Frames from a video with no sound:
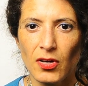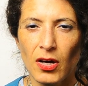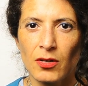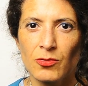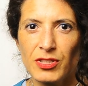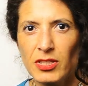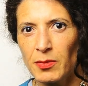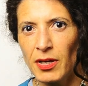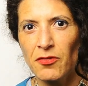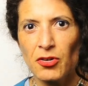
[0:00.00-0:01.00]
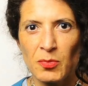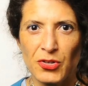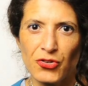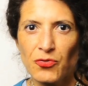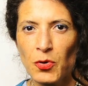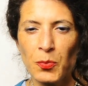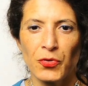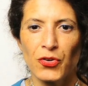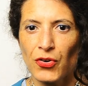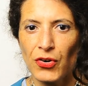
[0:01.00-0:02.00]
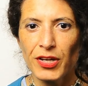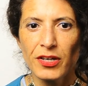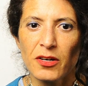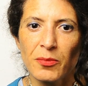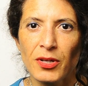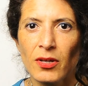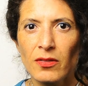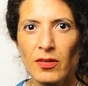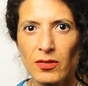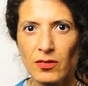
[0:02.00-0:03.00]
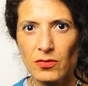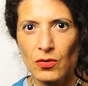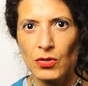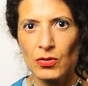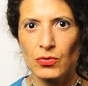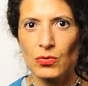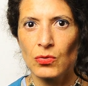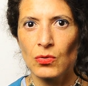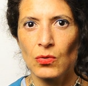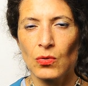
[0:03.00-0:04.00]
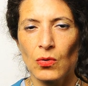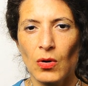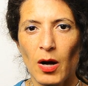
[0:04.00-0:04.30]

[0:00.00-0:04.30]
and receiving information from your inner being that is going to